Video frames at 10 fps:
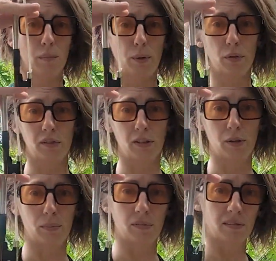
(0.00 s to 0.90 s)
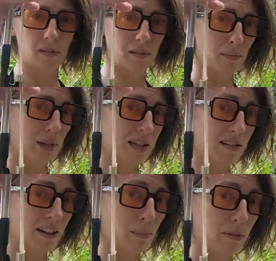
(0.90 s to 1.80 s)
Both terms mean the
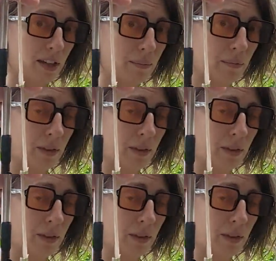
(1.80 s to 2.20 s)
same thing.